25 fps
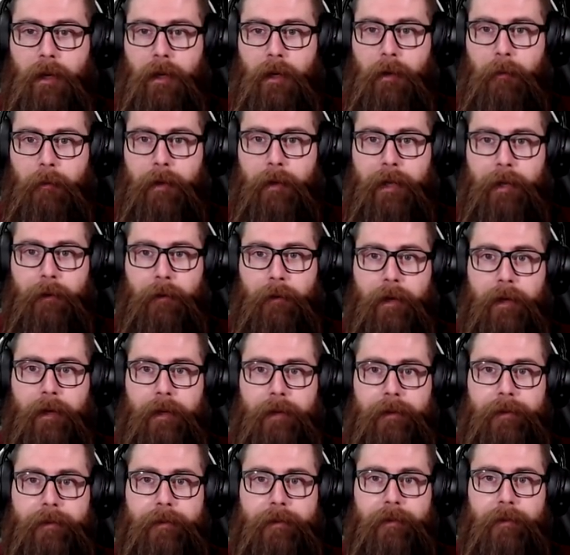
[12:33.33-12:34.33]
But
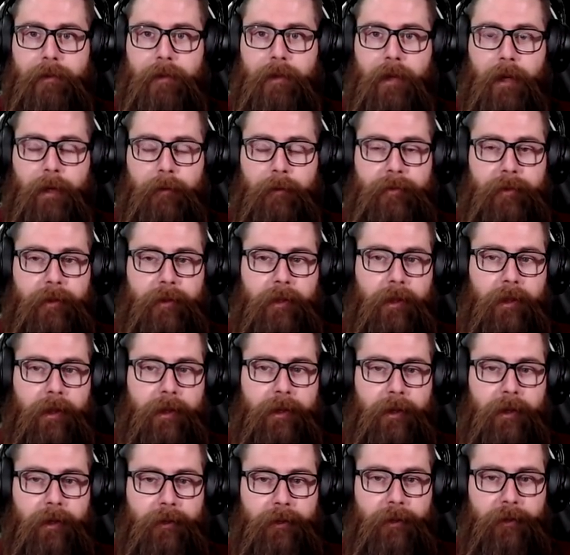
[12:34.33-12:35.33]
anyways, hopefully
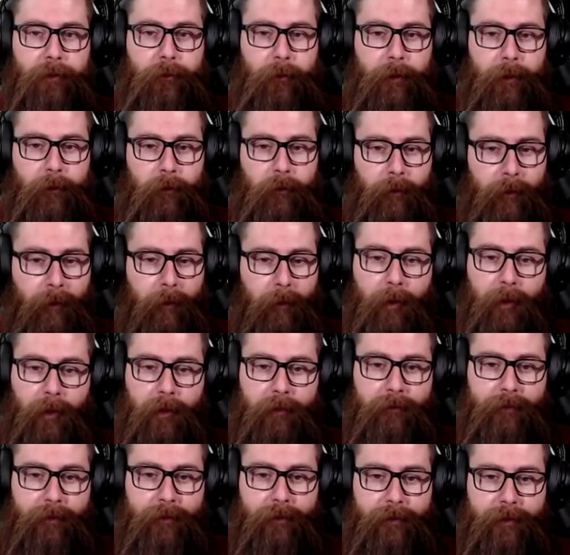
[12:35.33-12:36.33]
later on this week we'll be
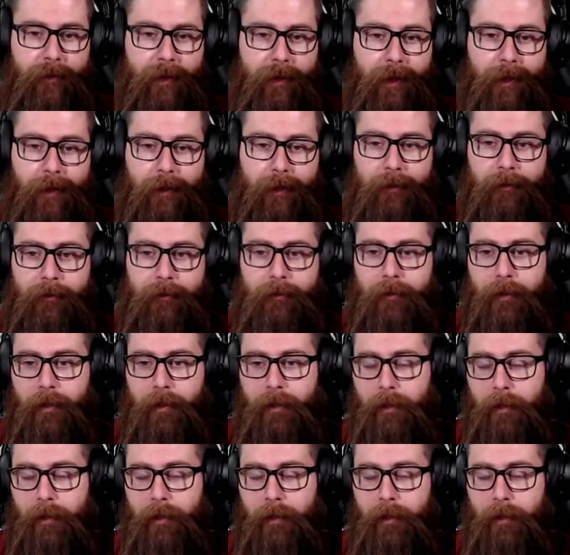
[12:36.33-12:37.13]
pulling for Zidane.